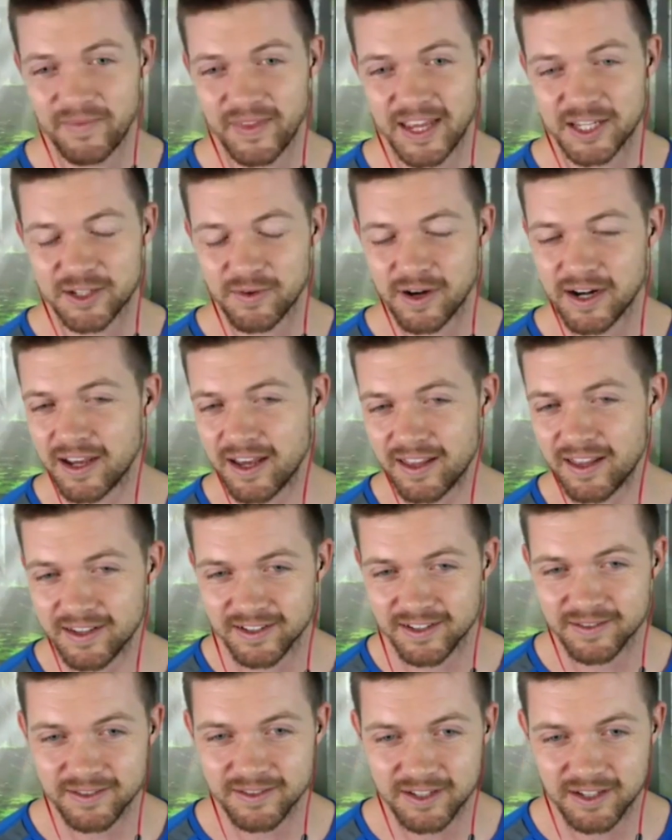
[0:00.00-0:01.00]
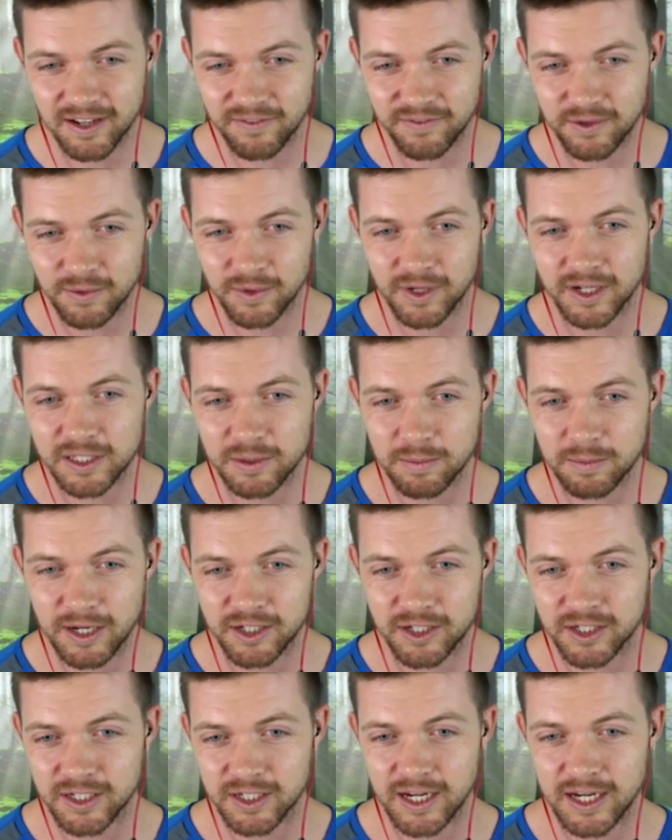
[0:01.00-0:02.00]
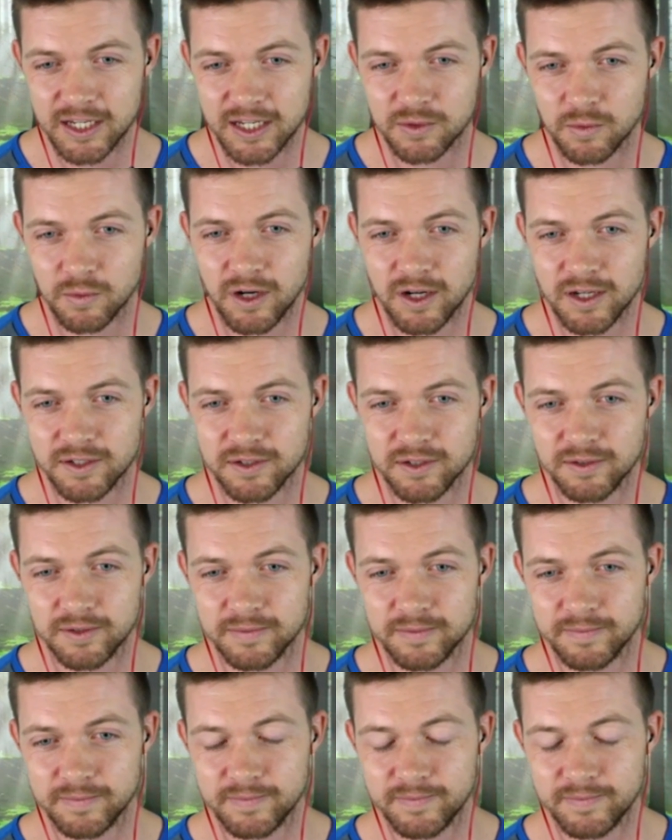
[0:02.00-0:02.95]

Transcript: Is there any other stuff you wanted to mention case wise, or?